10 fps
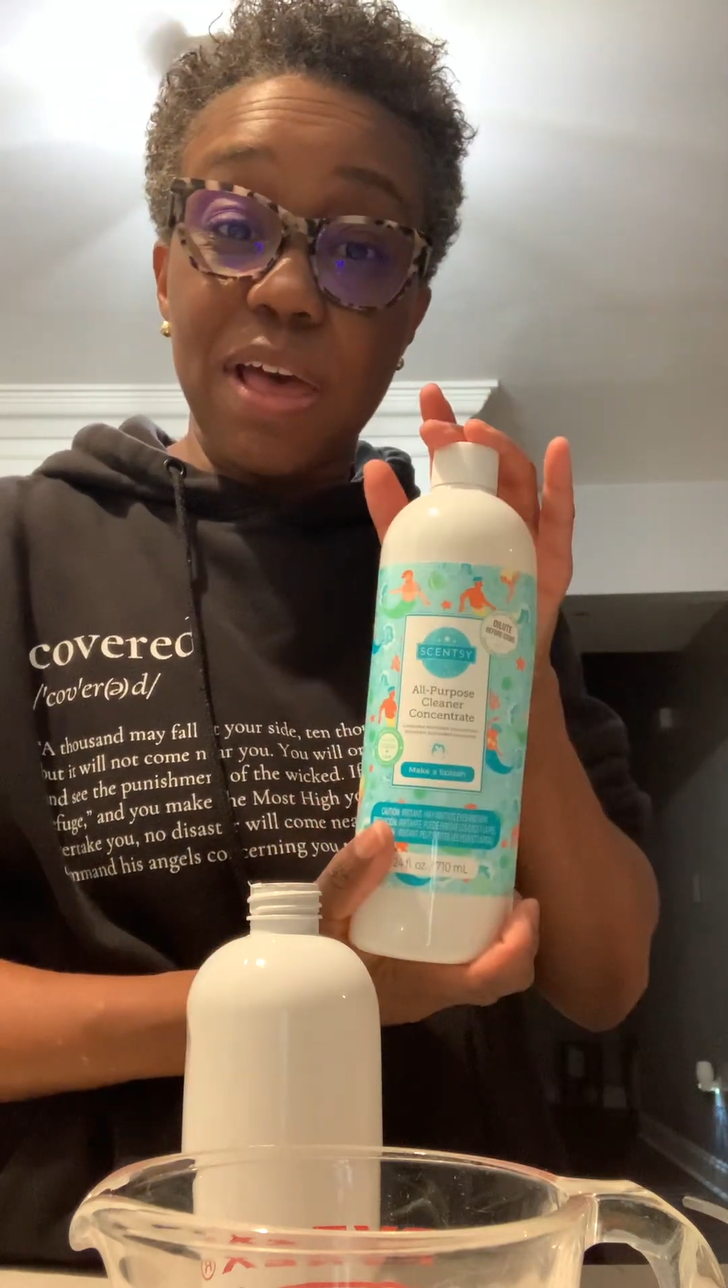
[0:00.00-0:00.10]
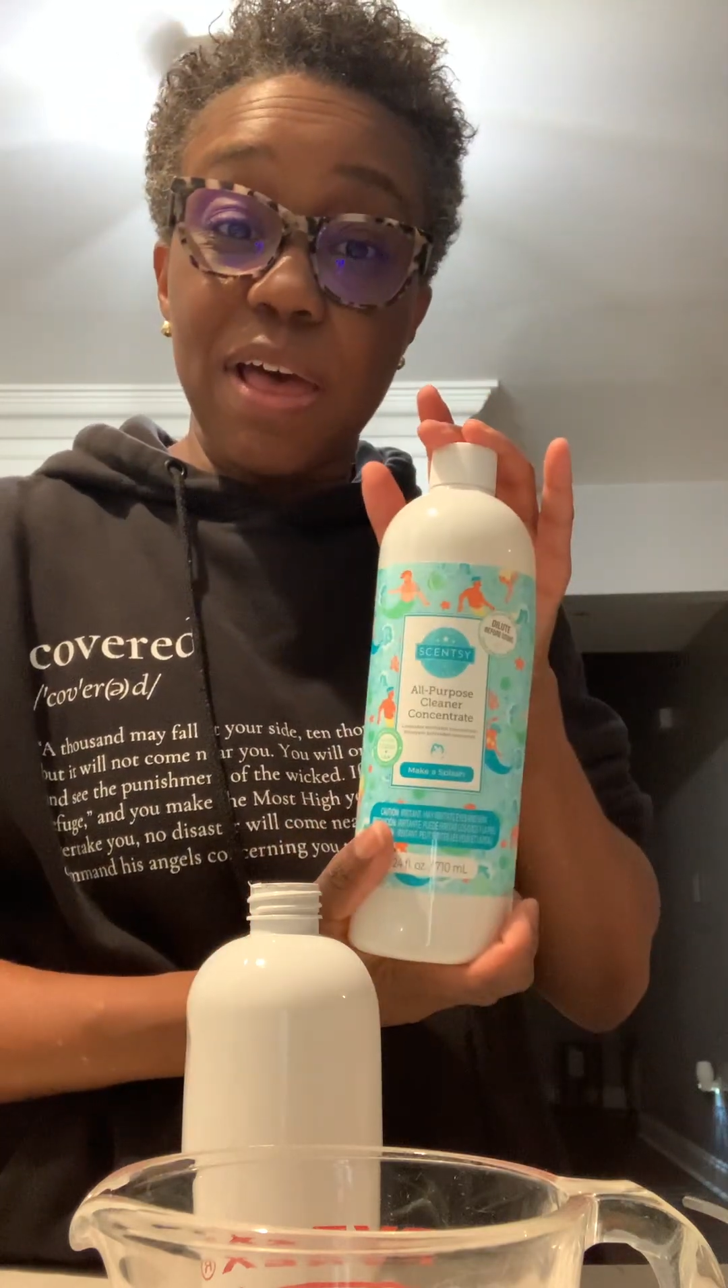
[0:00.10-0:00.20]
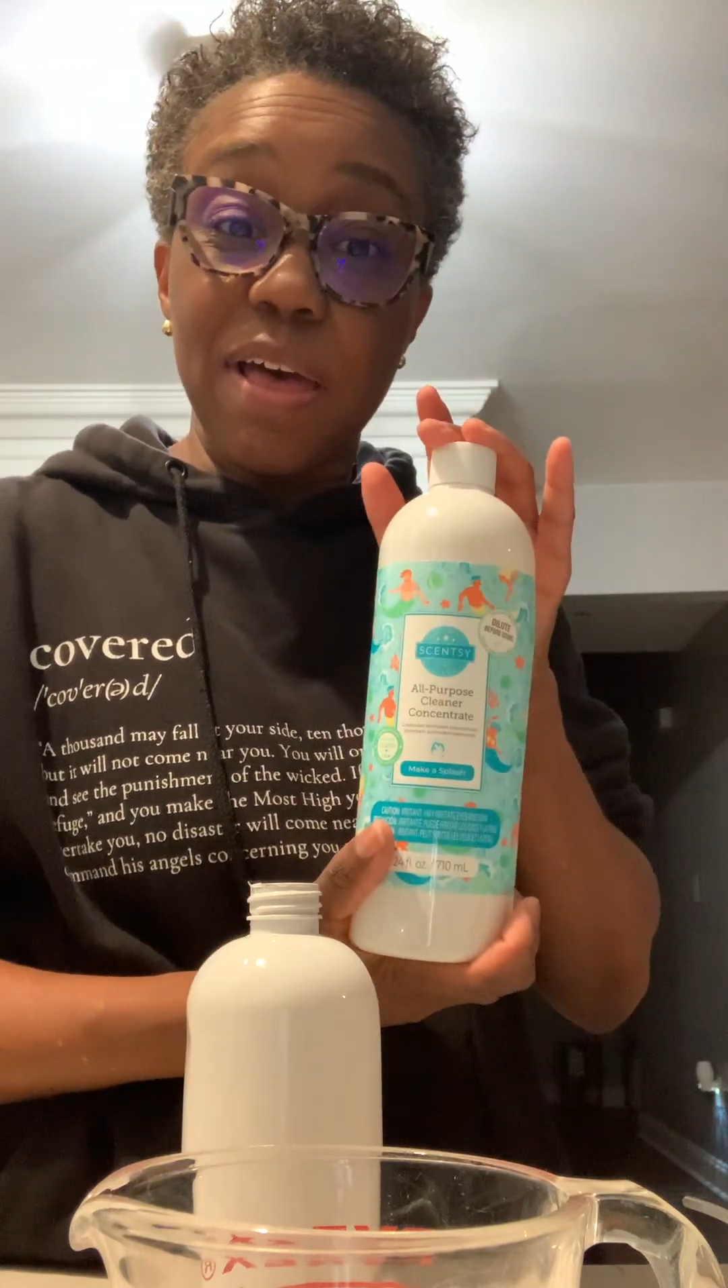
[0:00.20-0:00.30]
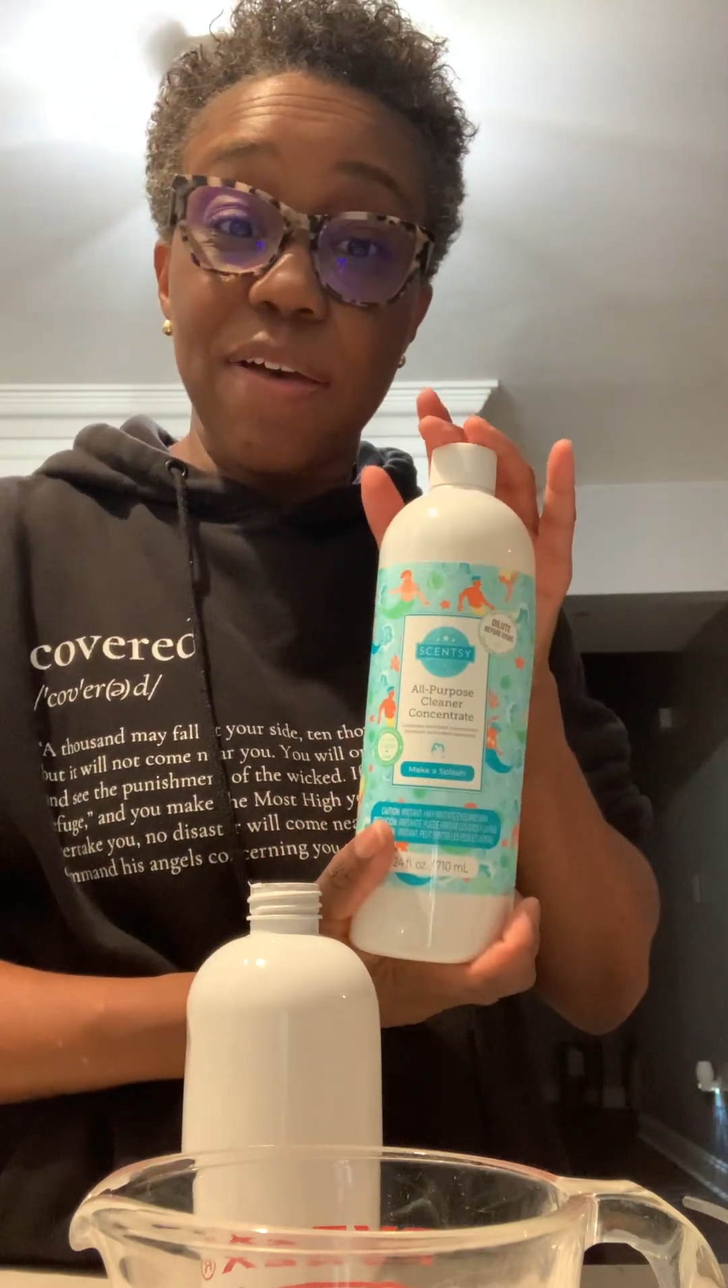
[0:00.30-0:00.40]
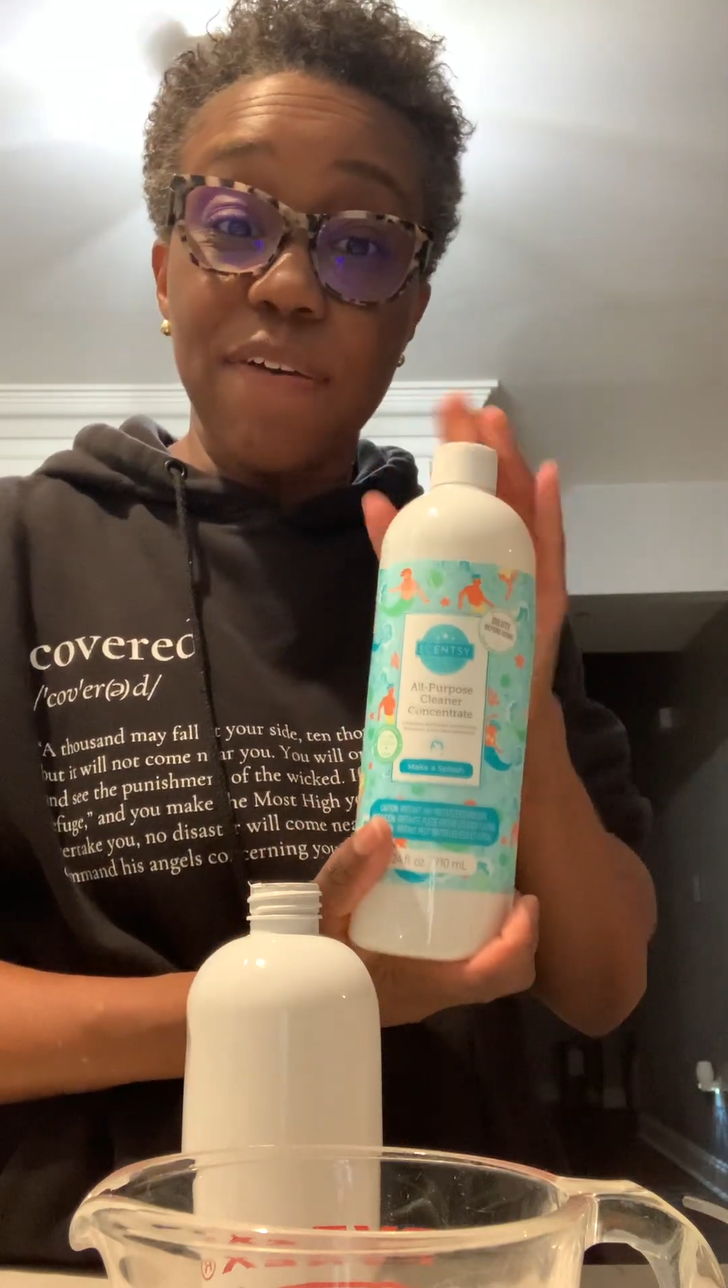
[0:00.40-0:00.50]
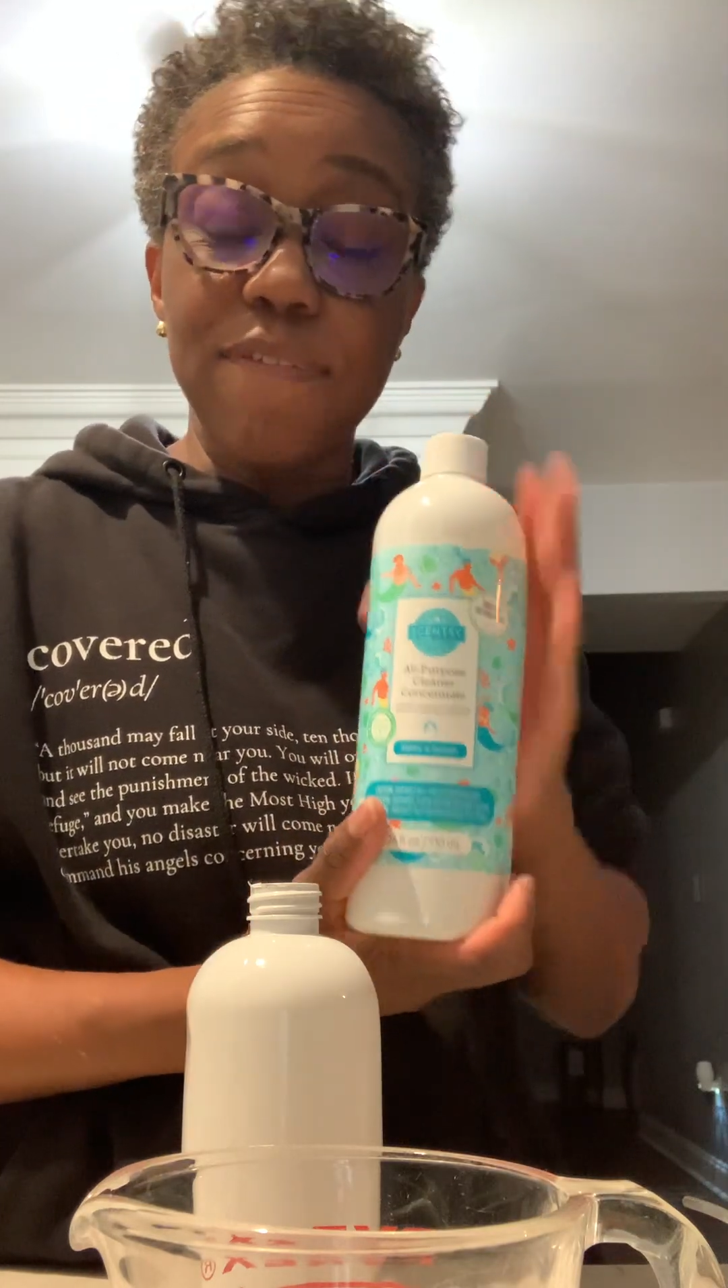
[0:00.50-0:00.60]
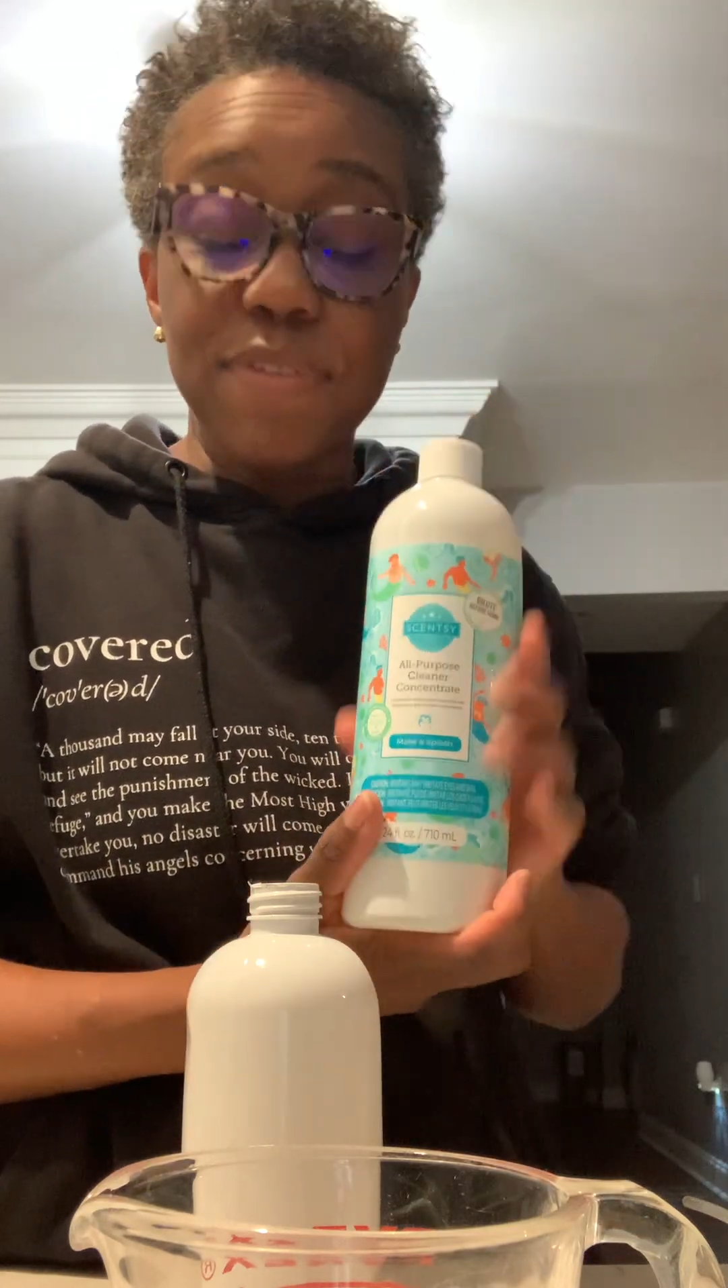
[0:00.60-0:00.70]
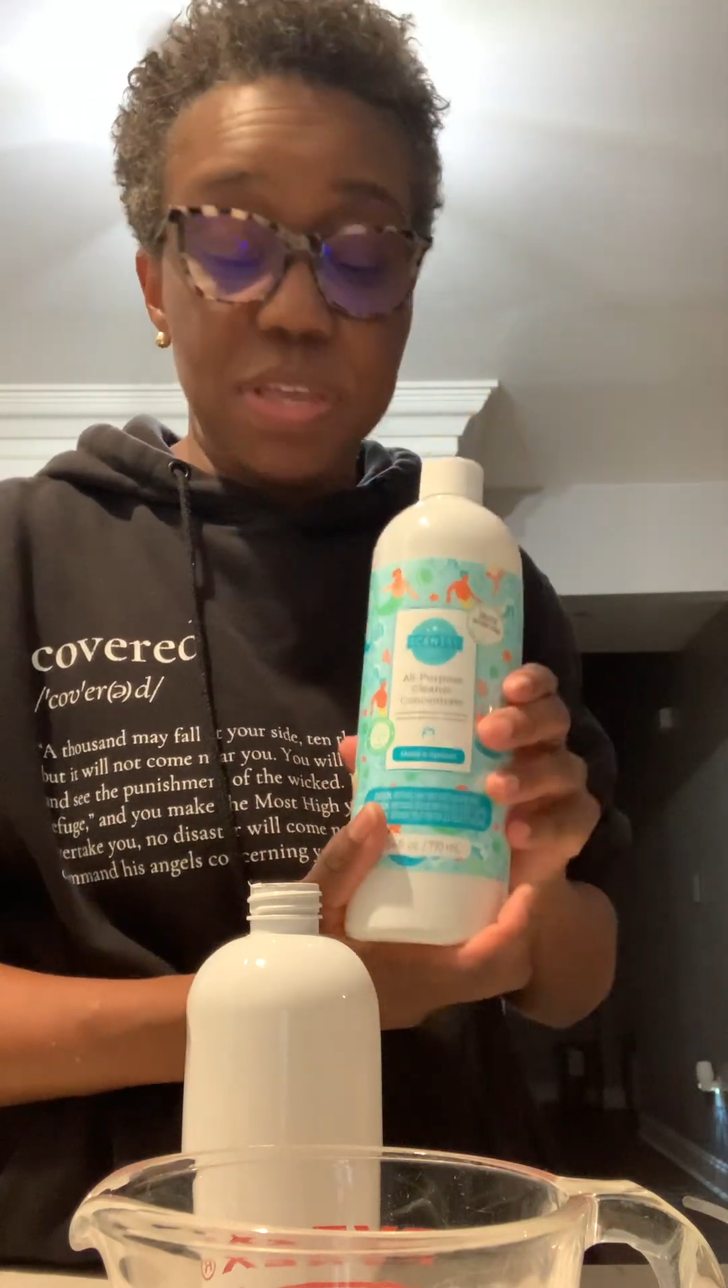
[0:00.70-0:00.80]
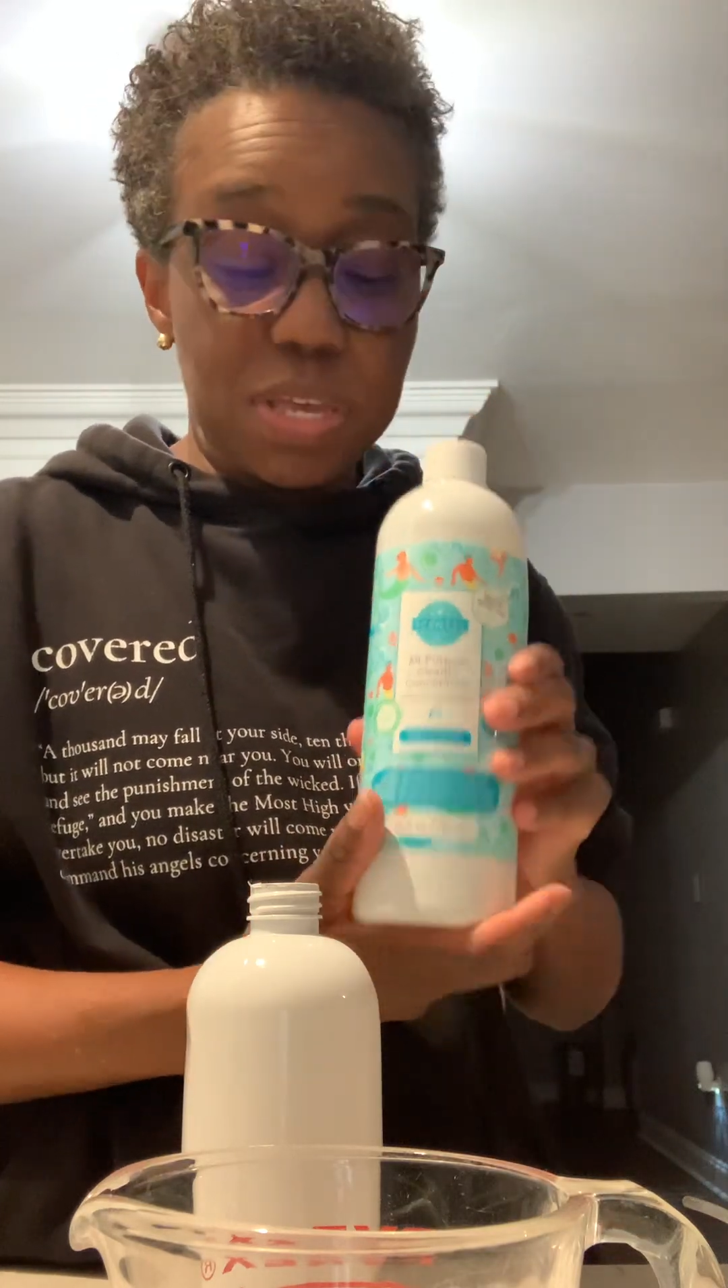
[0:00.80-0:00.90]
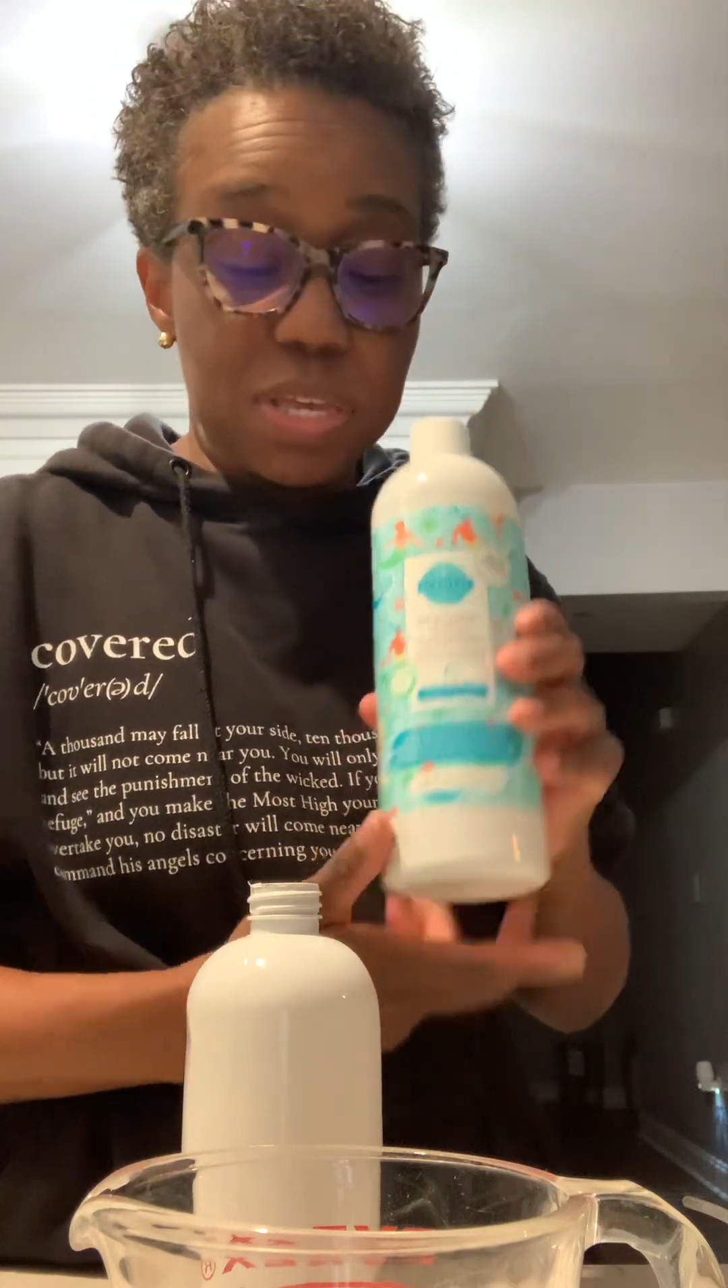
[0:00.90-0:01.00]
of